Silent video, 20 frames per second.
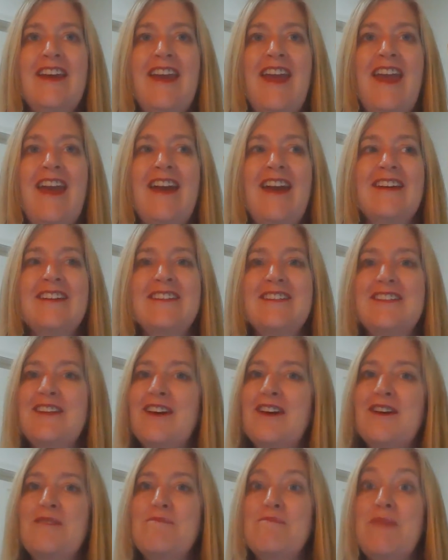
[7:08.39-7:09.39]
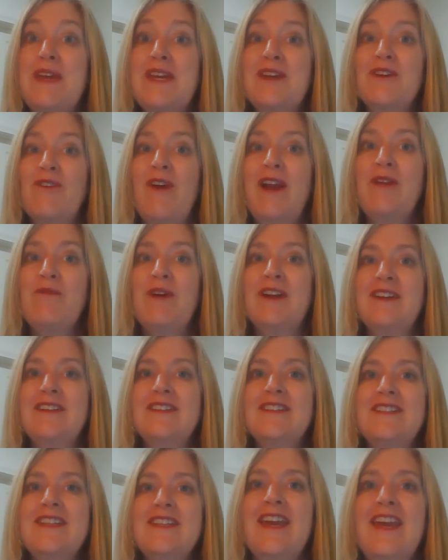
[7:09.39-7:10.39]
and make it a great one.
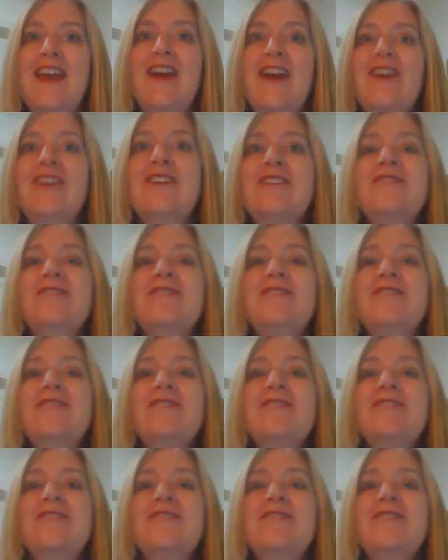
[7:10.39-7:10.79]
Take care.